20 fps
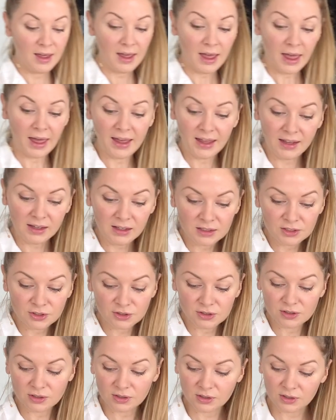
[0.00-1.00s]

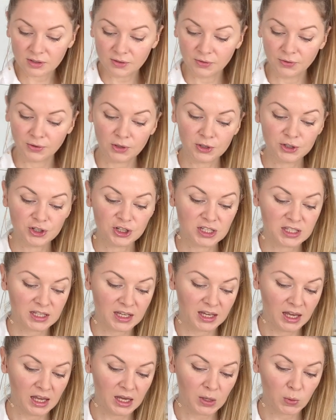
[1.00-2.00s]
And for
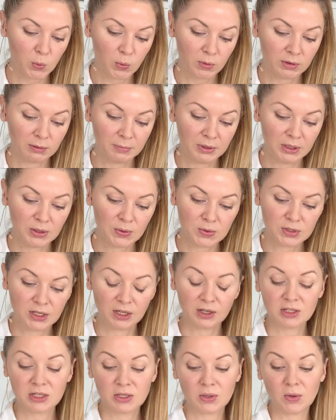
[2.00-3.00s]
cheesecake we will be
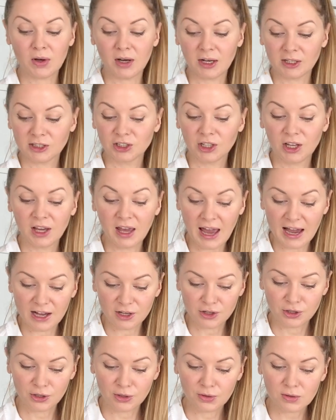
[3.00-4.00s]
using soaked
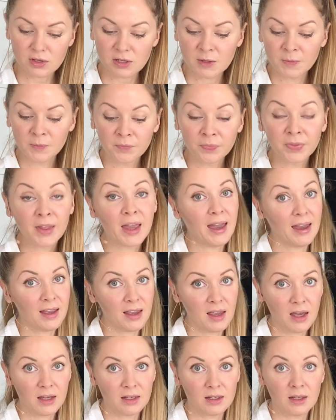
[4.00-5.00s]
cashews.
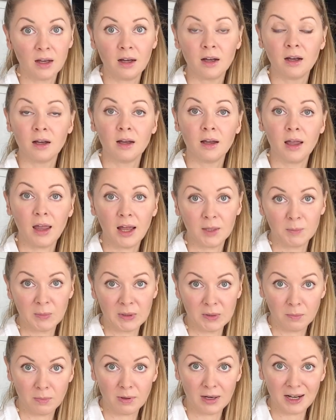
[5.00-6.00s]
Again,
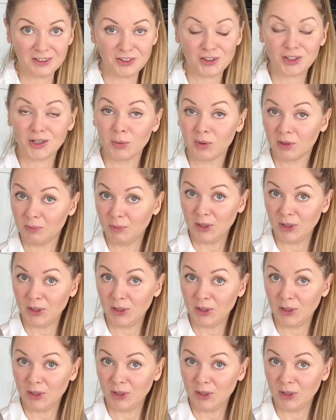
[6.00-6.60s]
almond butter. I will be